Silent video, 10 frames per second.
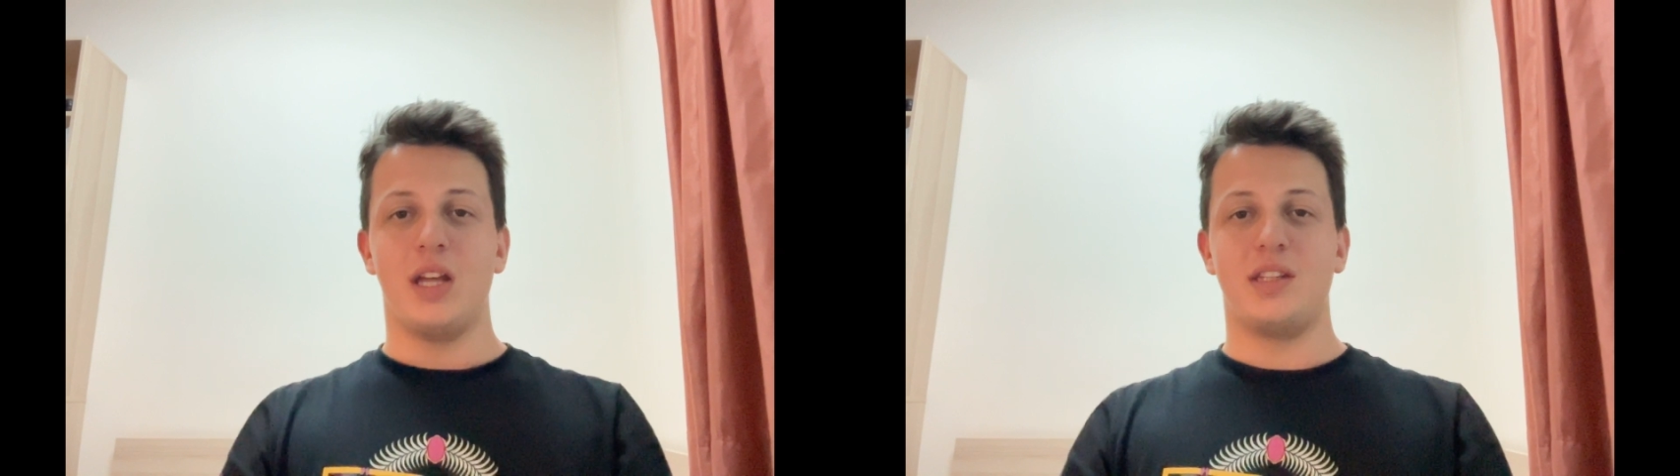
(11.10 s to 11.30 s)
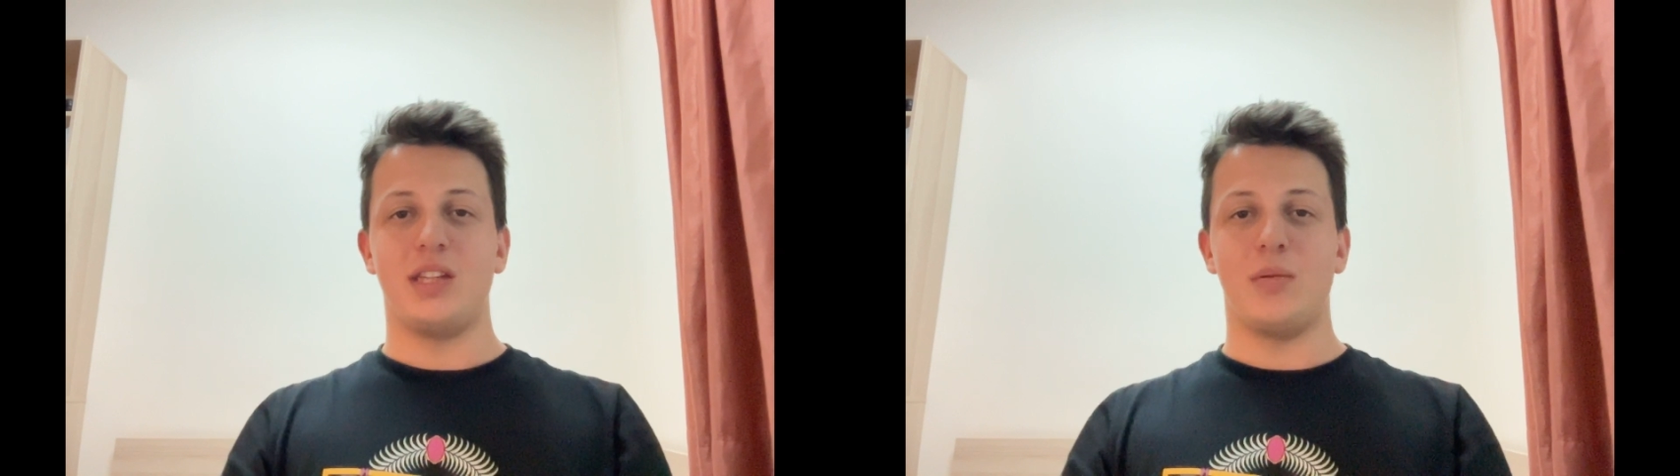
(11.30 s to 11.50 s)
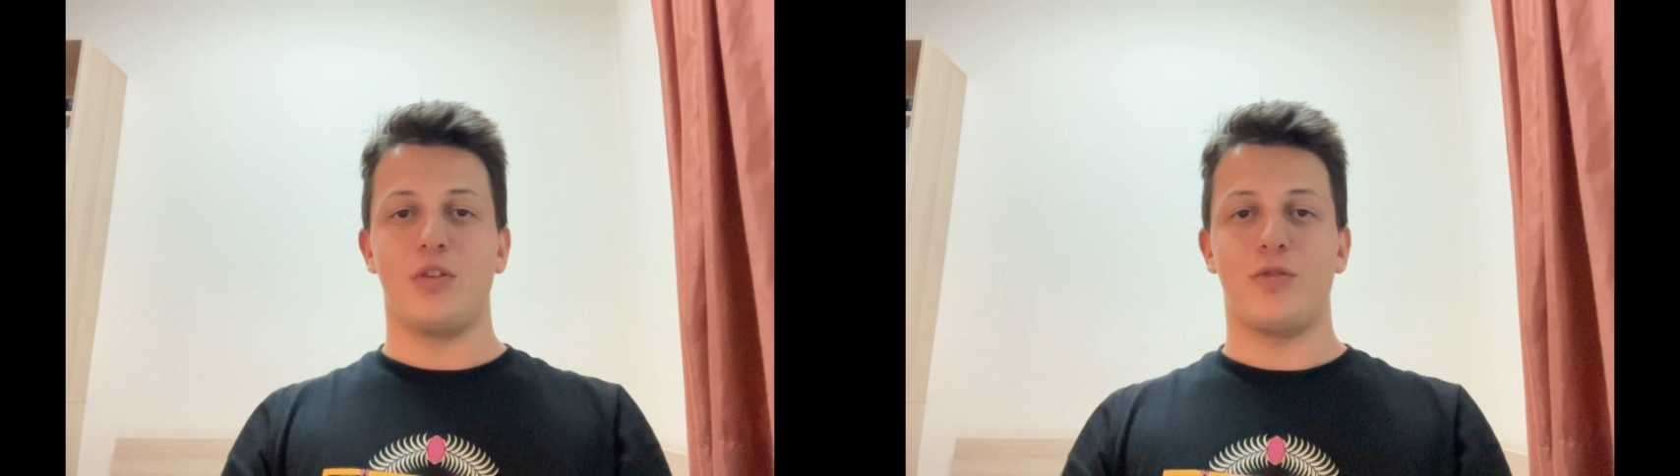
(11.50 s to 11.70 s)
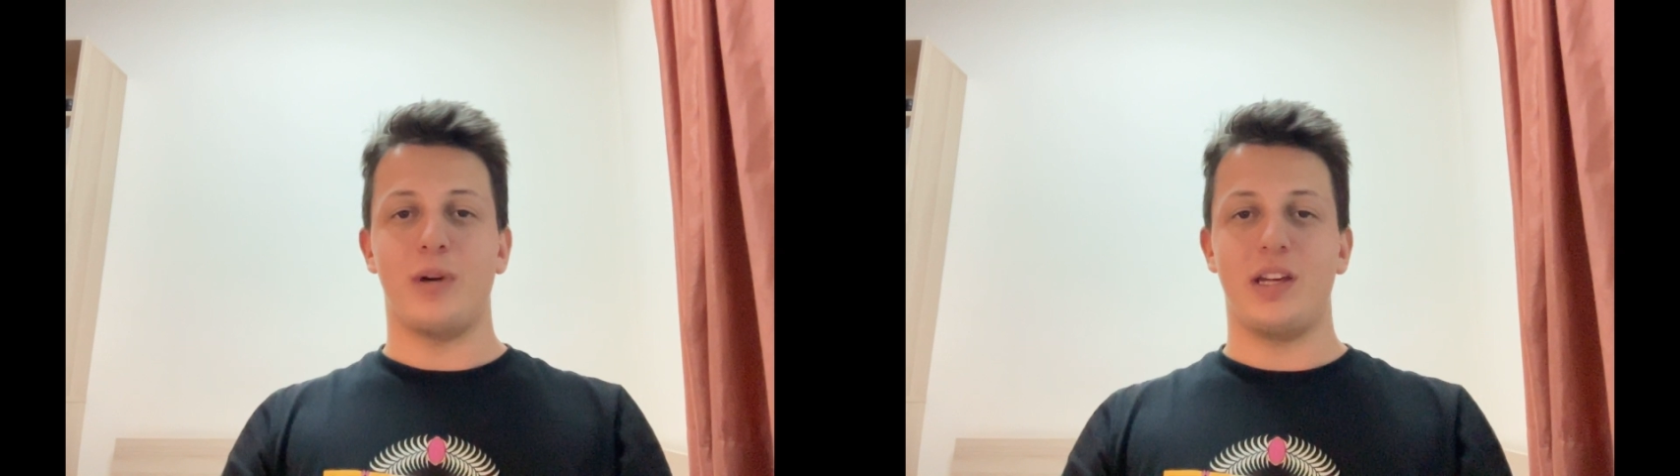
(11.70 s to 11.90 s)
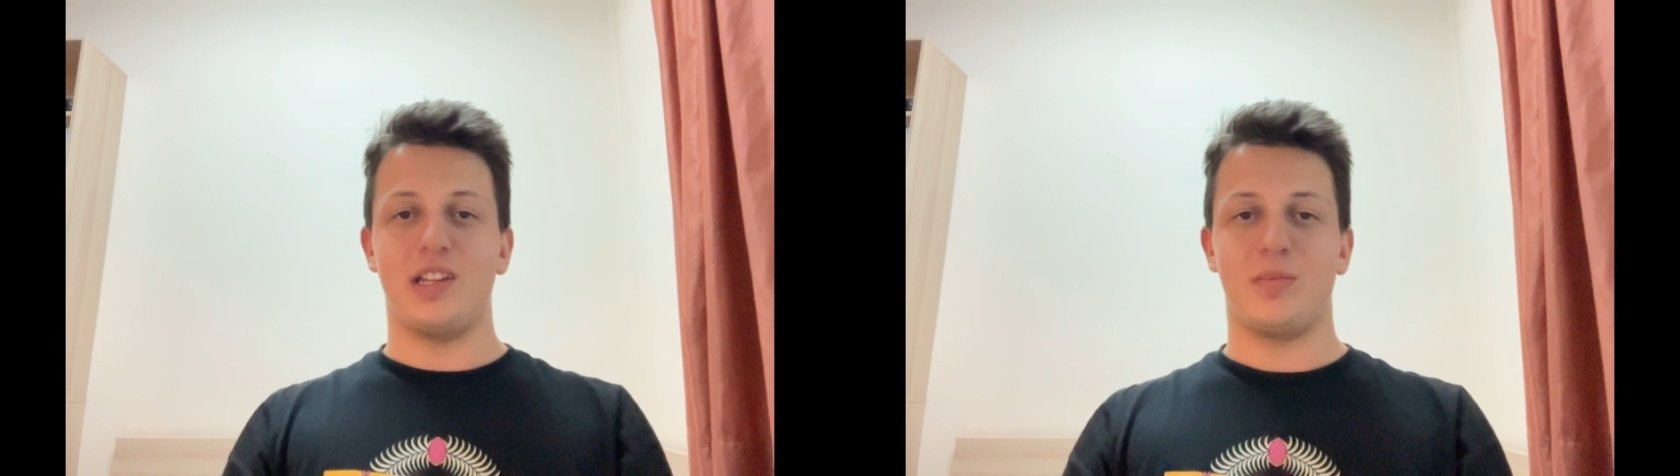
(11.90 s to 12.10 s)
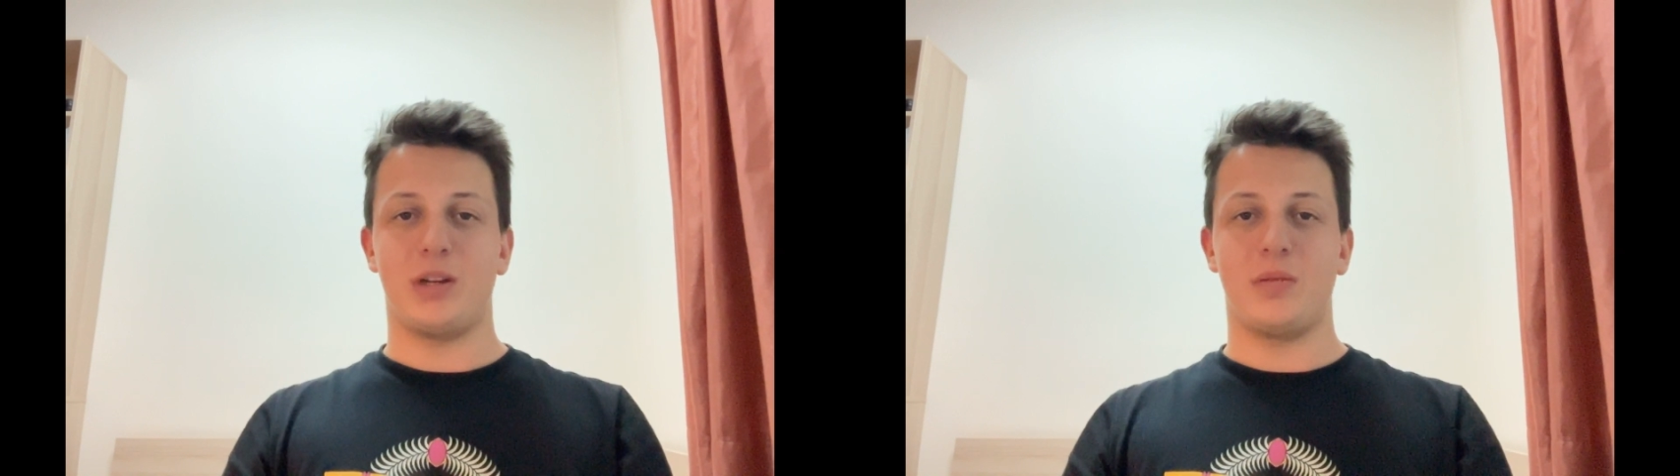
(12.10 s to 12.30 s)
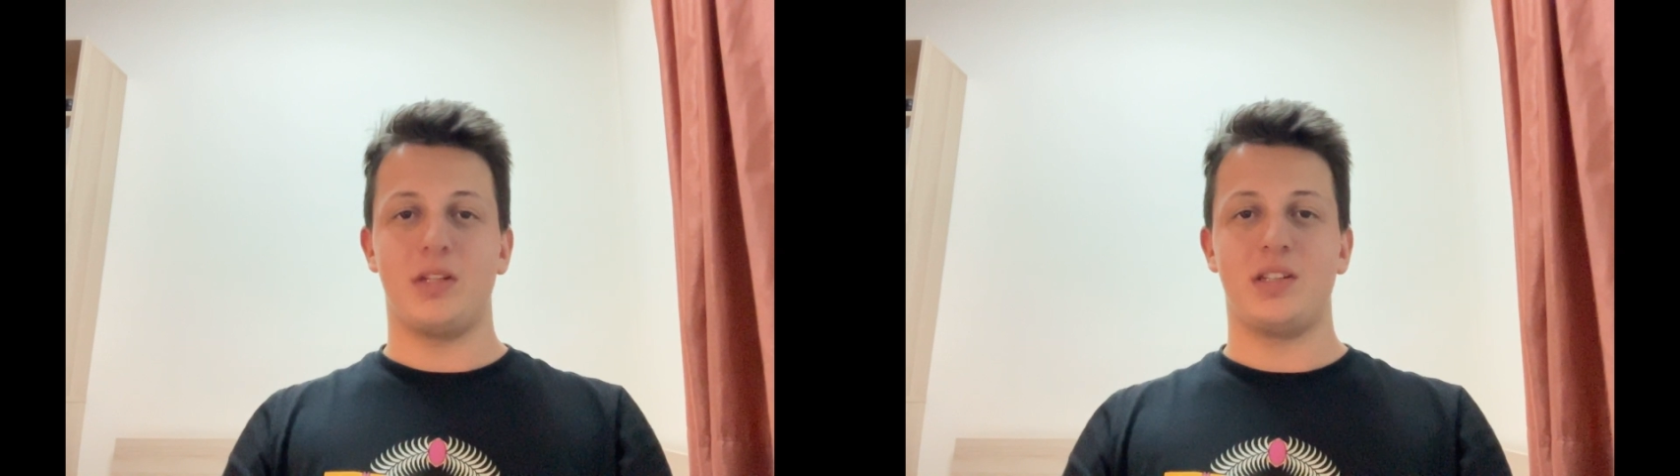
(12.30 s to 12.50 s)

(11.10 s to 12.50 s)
The name of my experiment